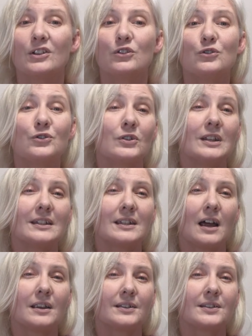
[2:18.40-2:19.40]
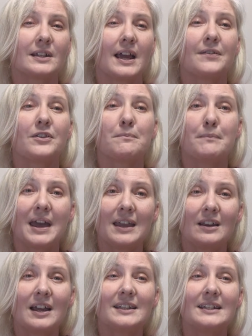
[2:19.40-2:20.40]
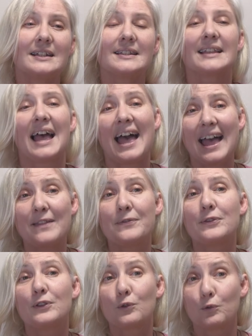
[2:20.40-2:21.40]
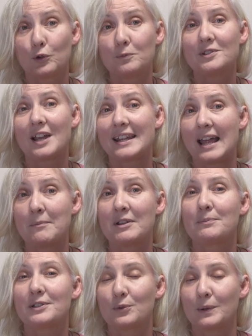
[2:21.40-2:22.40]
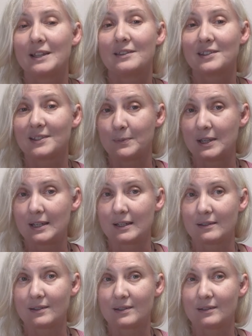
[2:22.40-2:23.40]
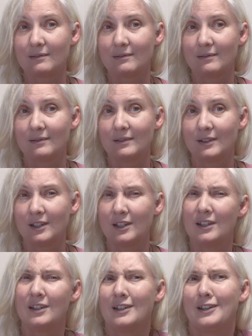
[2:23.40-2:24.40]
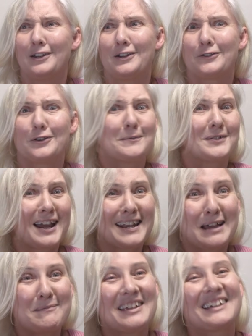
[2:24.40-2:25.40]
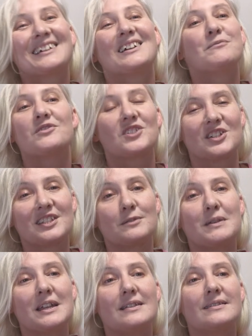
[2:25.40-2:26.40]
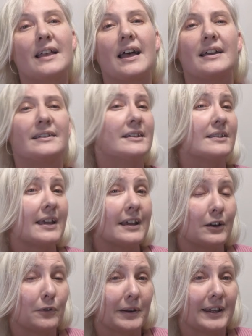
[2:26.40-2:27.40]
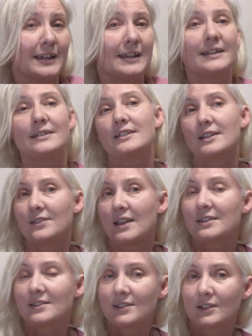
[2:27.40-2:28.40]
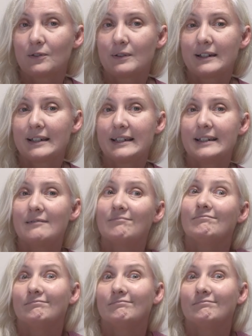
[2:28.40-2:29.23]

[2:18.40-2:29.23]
you do need to understand the main ideas and the group dynamic between the speakers. Group dynamic just means, did they agree? Did they disagree?